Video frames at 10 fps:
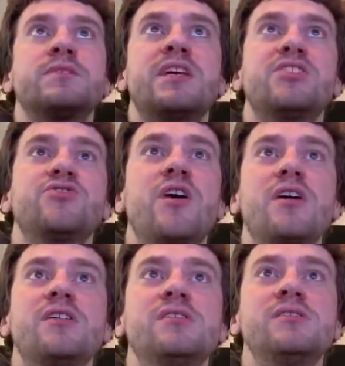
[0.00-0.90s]
Is that a
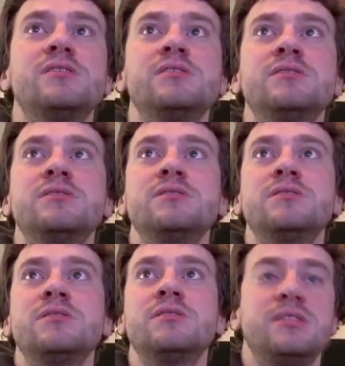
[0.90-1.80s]
truck?
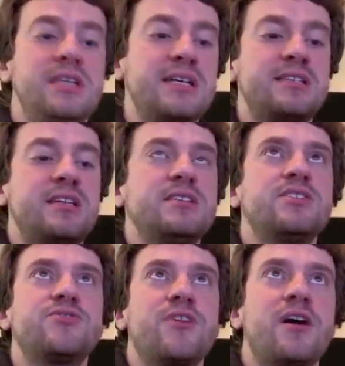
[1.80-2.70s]
Yes, it is a
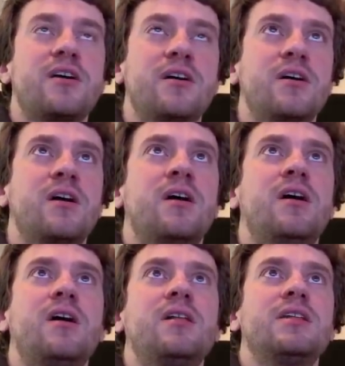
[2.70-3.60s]
truck.
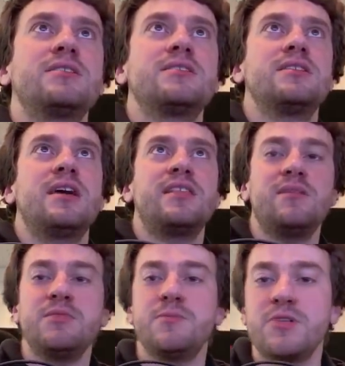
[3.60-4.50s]
Uh, let's see. I
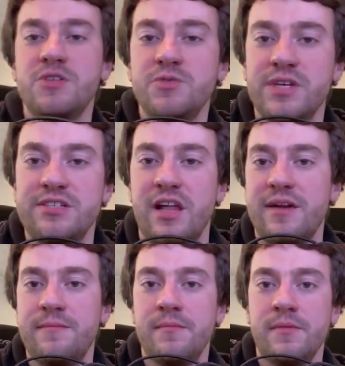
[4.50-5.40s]
think we support the new
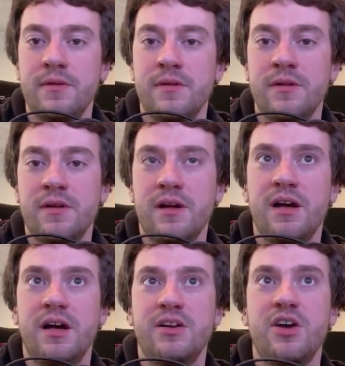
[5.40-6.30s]
Ridgeline.
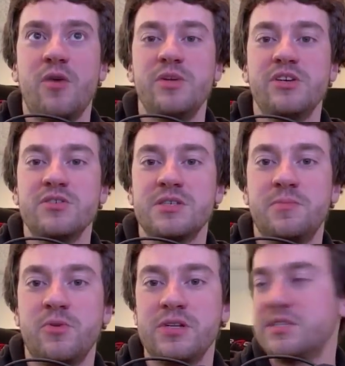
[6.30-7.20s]
Uh, no, we don't
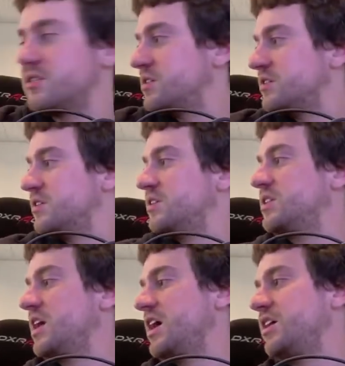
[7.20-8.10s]
support.
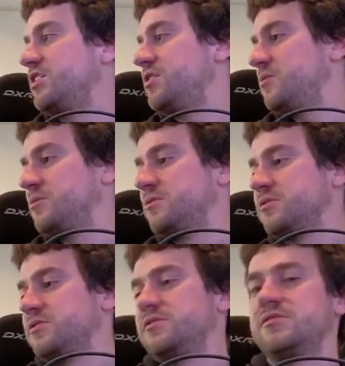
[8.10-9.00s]
Thank you. Of
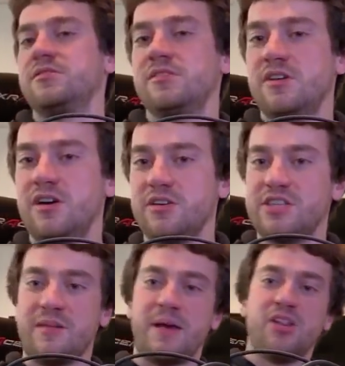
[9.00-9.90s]
course. Oh,
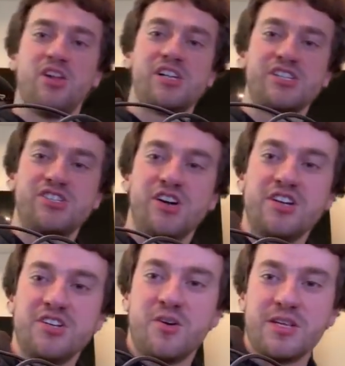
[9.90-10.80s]
check out my large
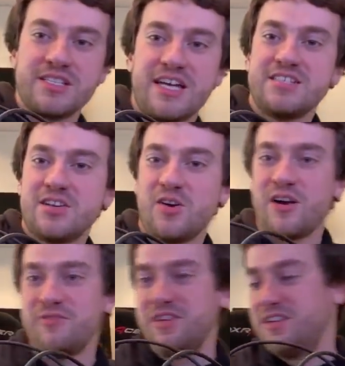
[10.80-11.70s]
Dunkin' Donuts iced coffee.